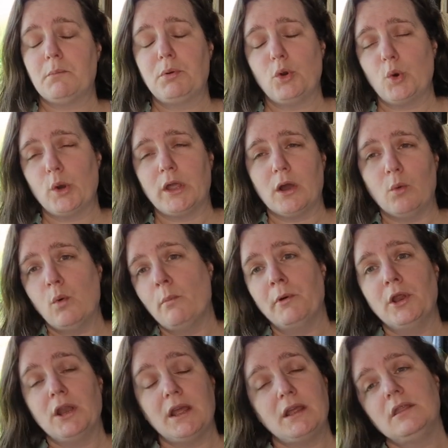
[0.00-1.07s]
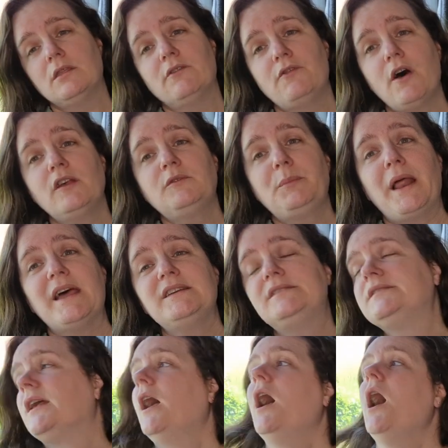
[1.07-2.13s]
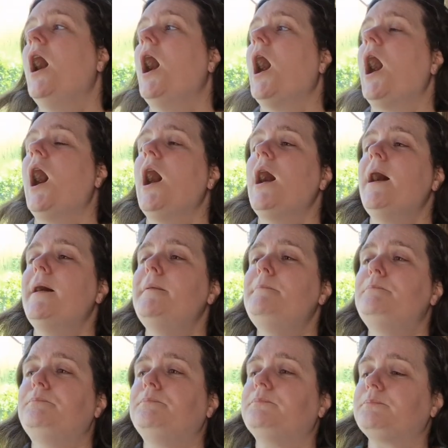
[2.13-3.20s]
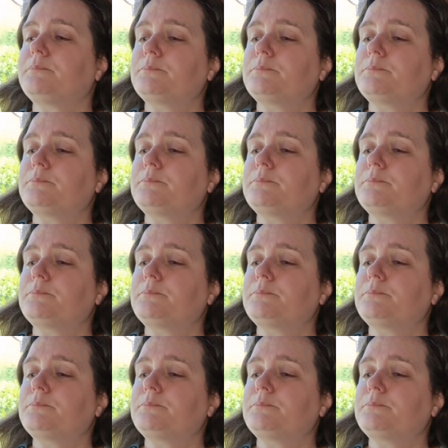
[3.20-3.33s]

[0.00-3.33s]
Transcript: employ a woman in the first place. Um,